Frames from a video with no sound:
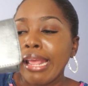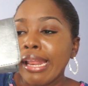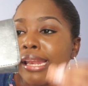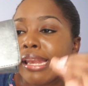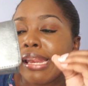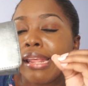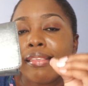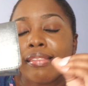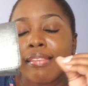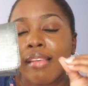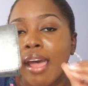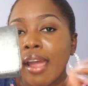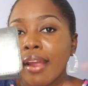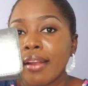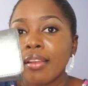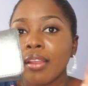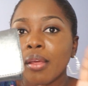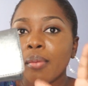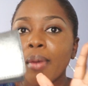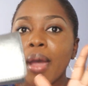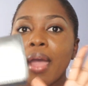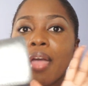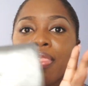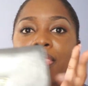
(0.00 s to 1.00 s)
this
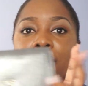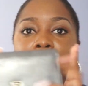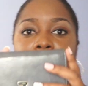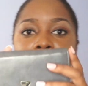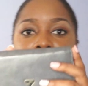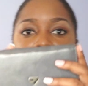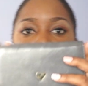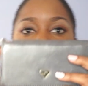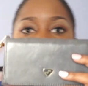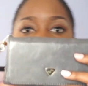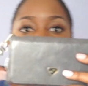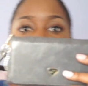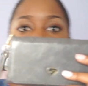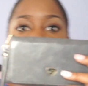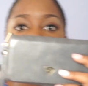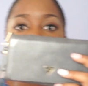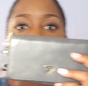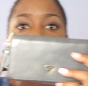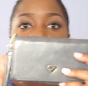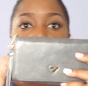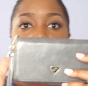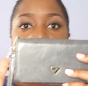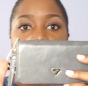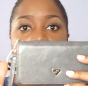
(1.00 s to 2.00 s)
item. I thought this was
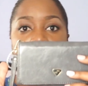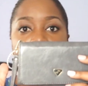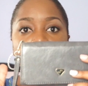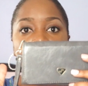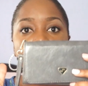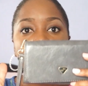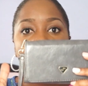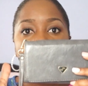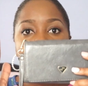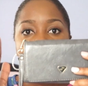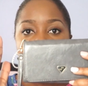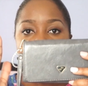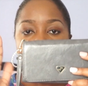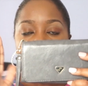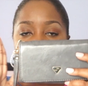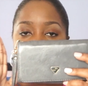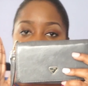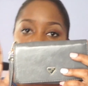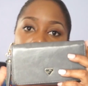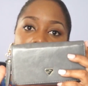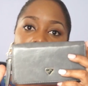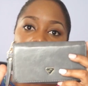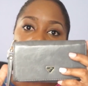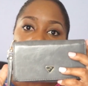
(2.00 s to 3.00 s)
gonna be like a
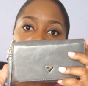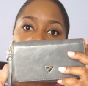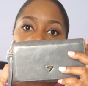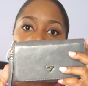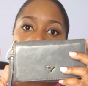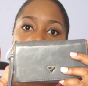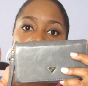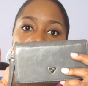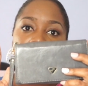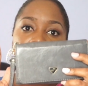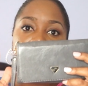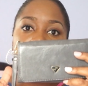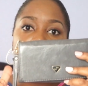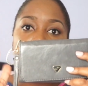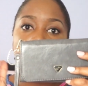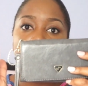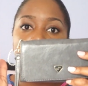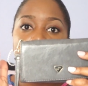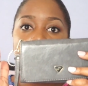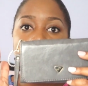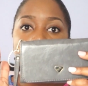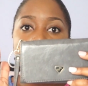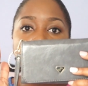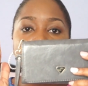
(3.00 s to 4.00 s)
regular size purse that would be
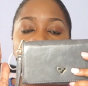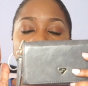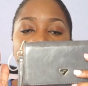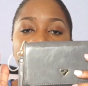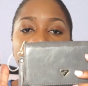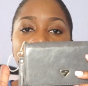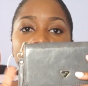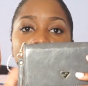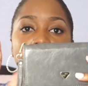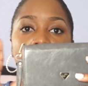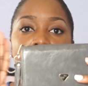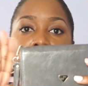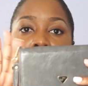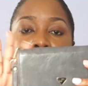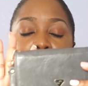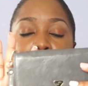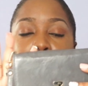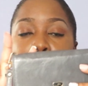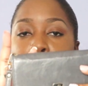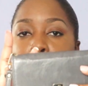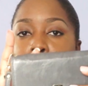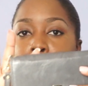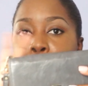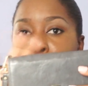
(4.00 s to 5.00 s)
out to here, but
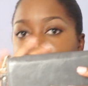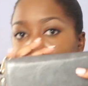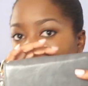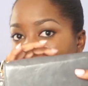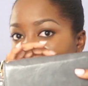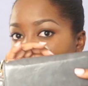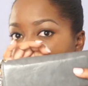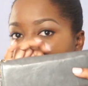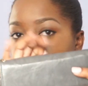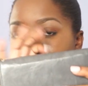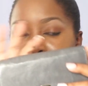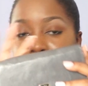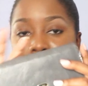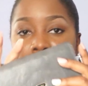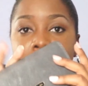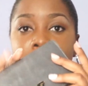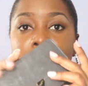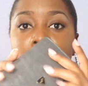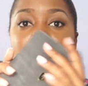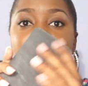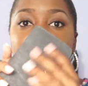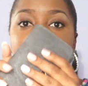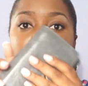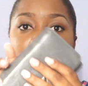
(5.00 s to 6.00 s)
no, it's a
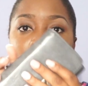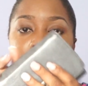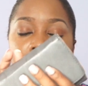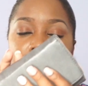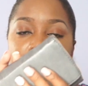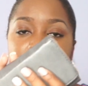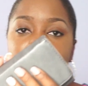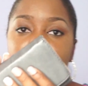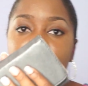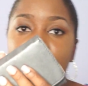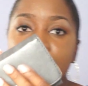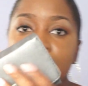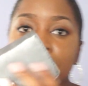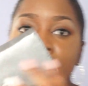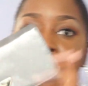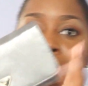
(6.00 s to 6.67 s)
baby purse.